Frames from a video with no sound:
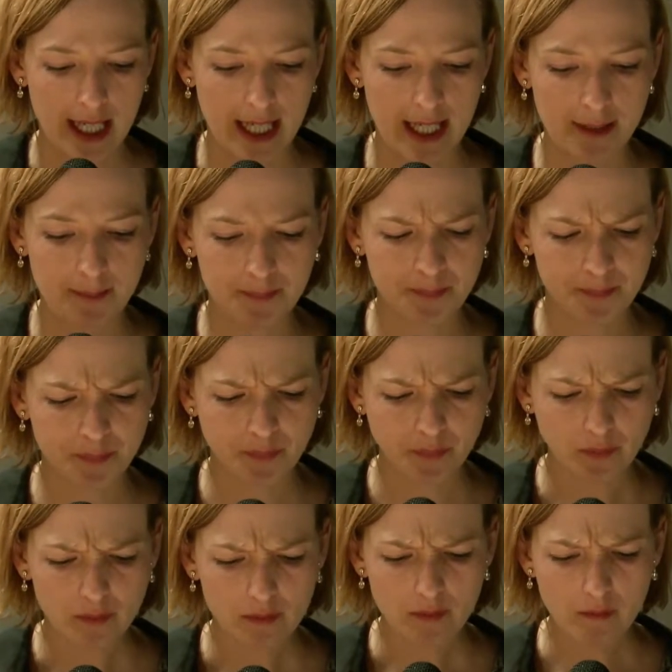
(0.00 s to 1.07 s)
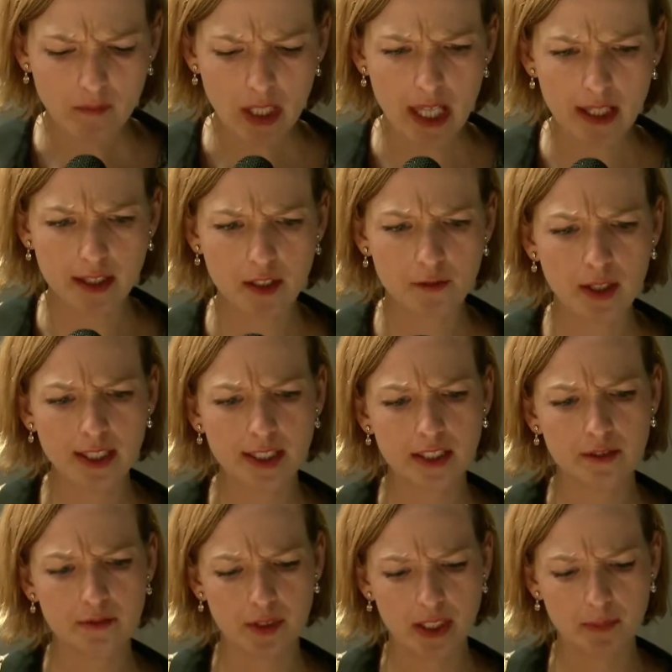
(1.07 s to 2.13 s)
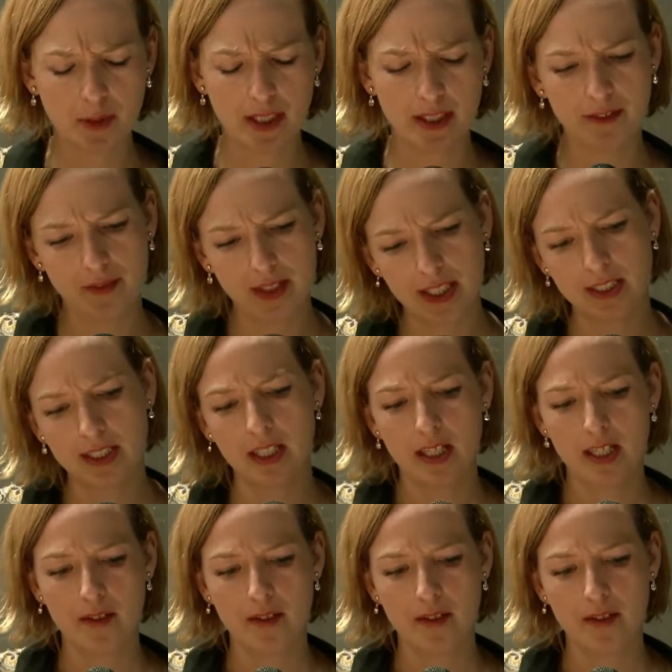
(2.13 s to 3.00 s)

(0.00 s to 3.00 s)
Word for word: The Russian response, in fact,